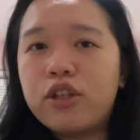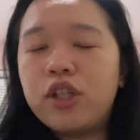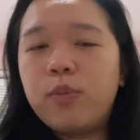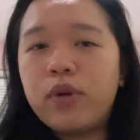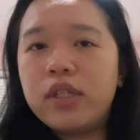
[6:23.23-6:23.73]

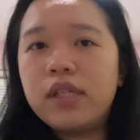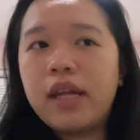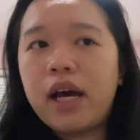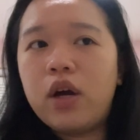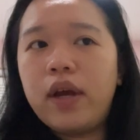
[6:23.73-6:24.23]
she printed
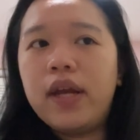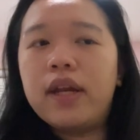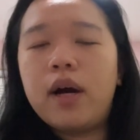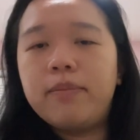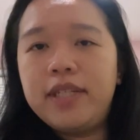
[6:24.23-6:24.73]
out
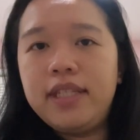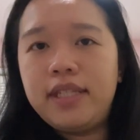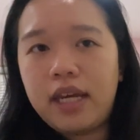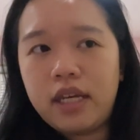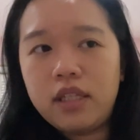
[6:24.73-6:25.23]
a
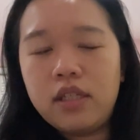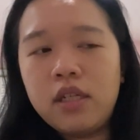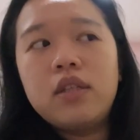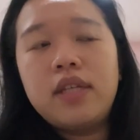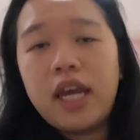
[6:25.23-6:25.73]

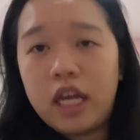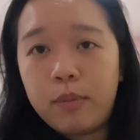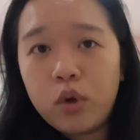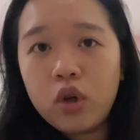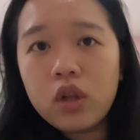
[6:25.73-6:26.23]
up-to-date
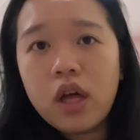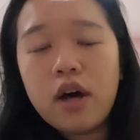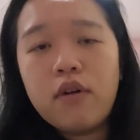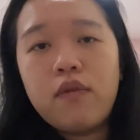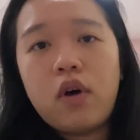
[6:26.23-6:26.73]
table
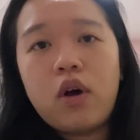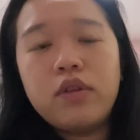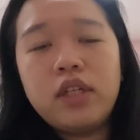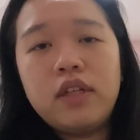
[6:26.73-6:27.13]
of all the